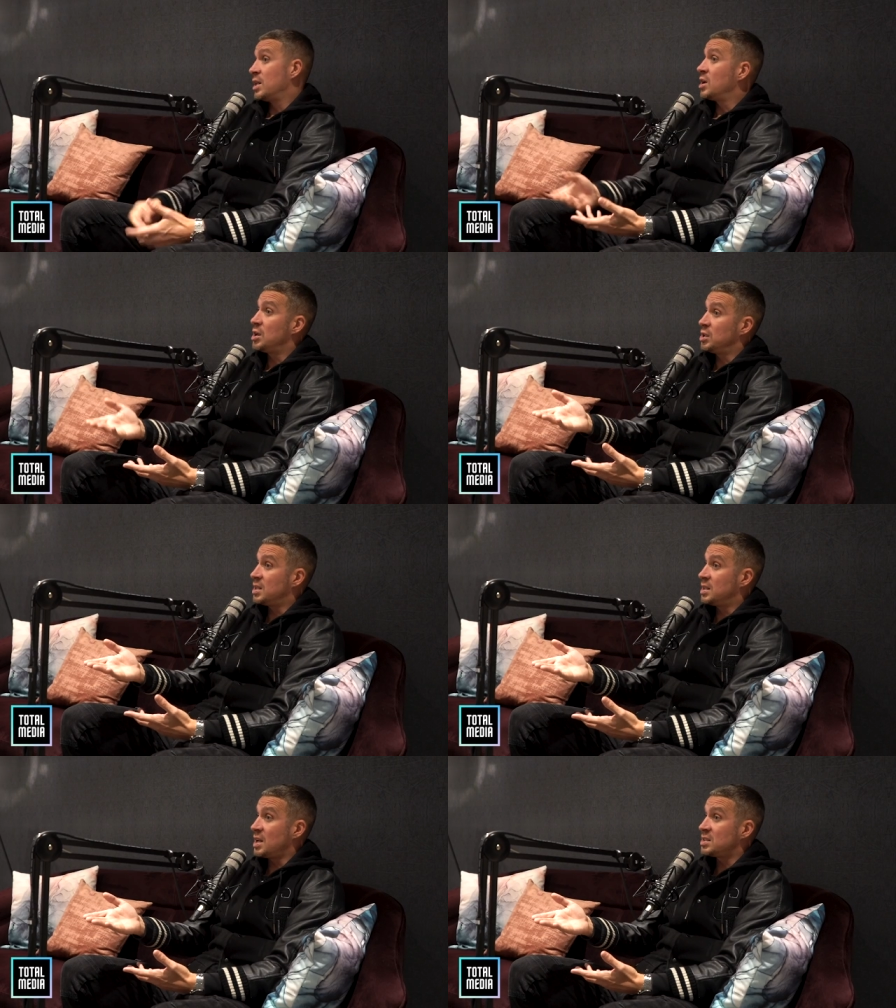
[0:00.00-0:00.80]
And it, it,
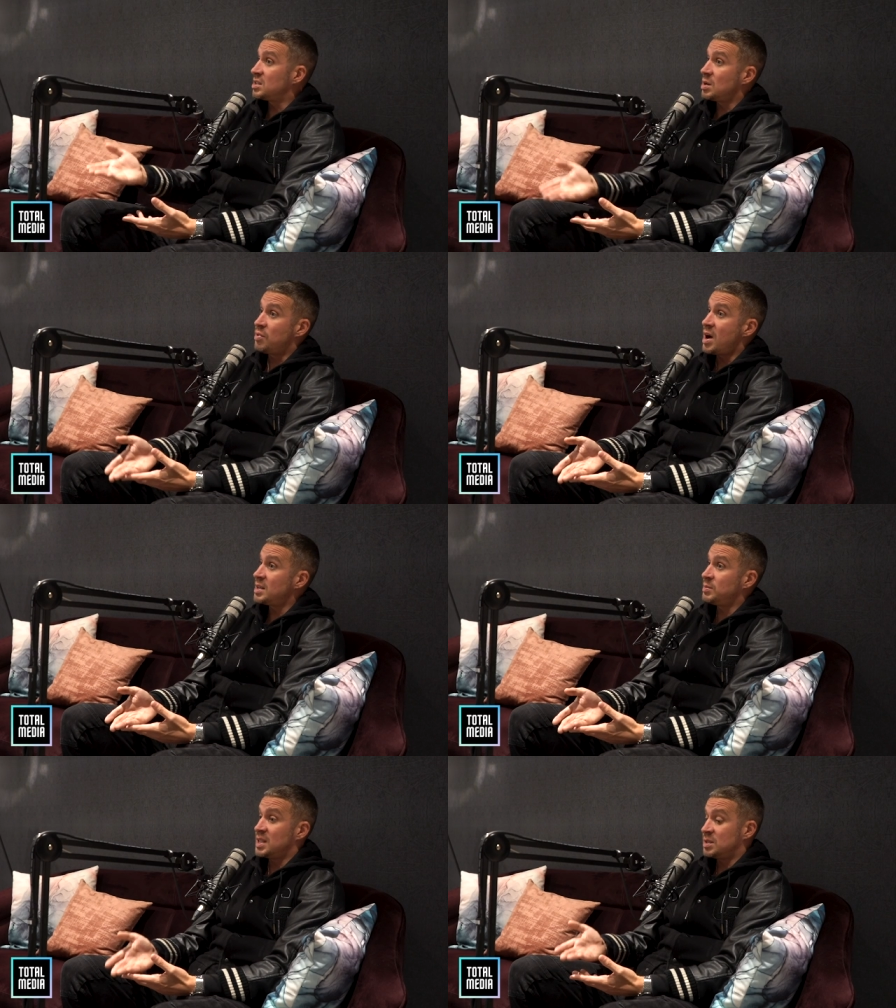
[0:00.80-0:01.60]
doesn't
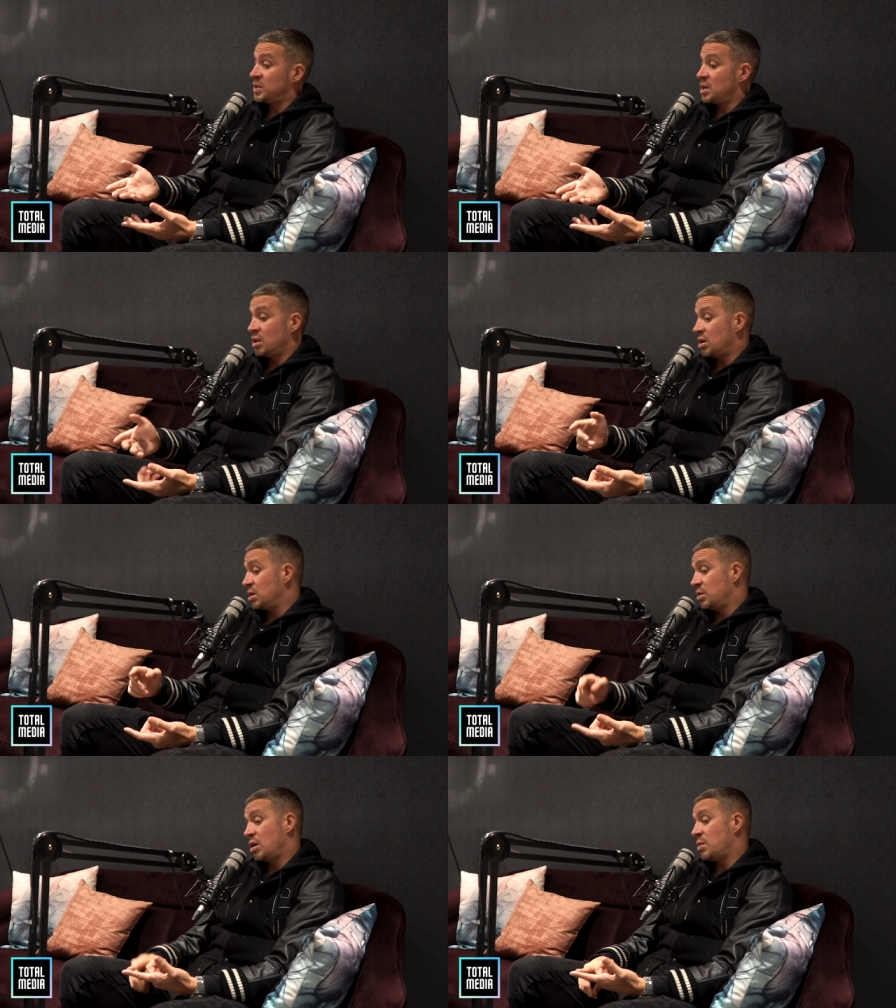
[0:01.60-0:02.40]
surprise me. There's been a lot,
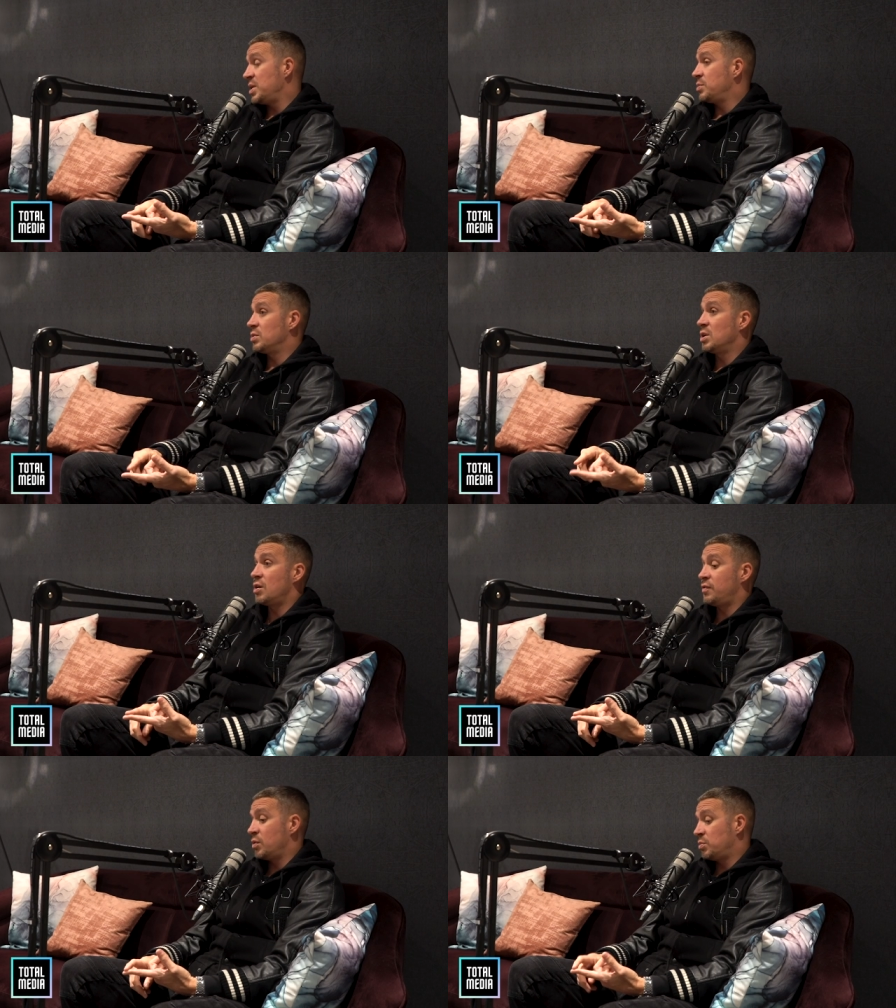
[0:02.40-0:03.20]
a lot of people, a
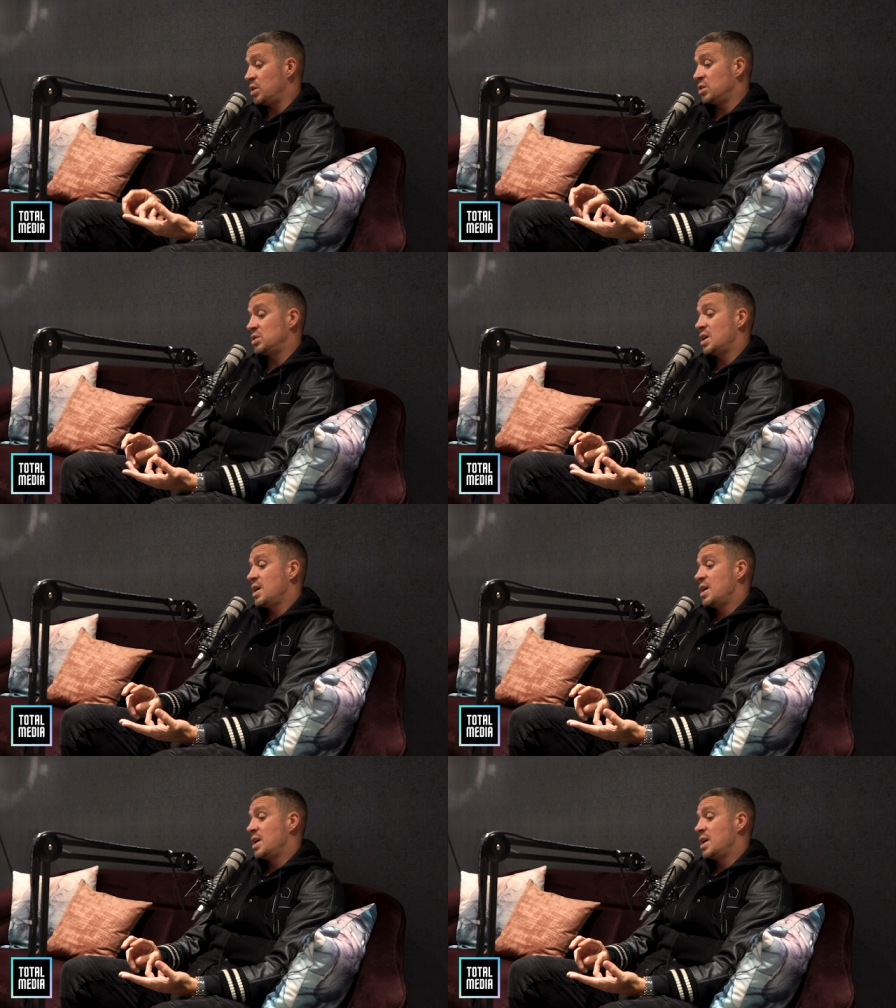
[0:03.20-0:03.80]
lot of footballers.